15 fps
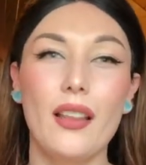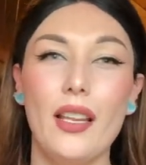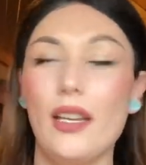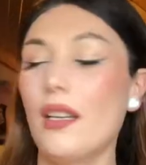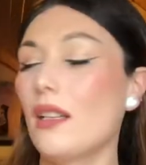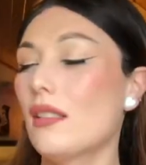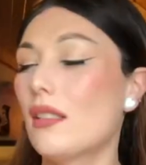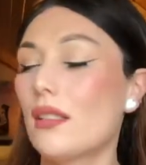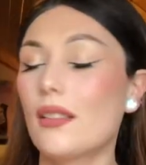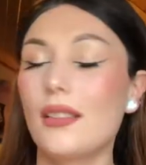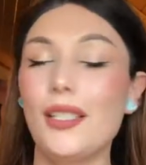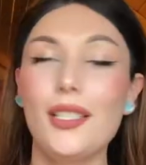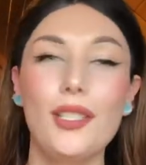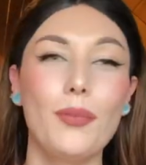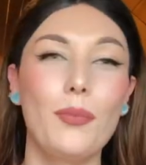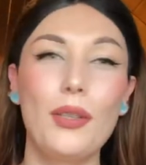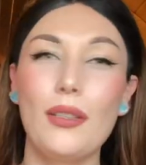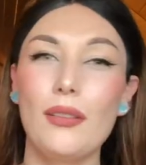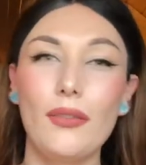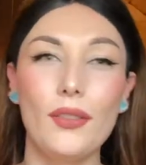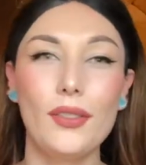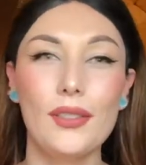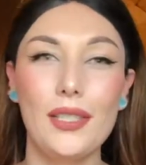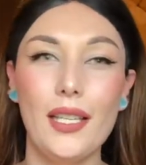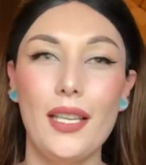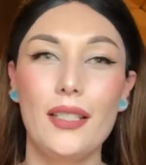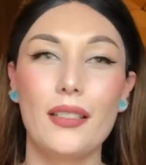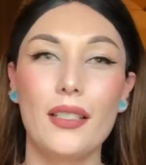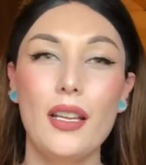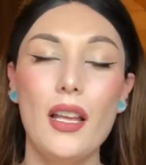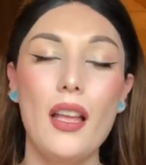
Like, it's such a beautiful scent.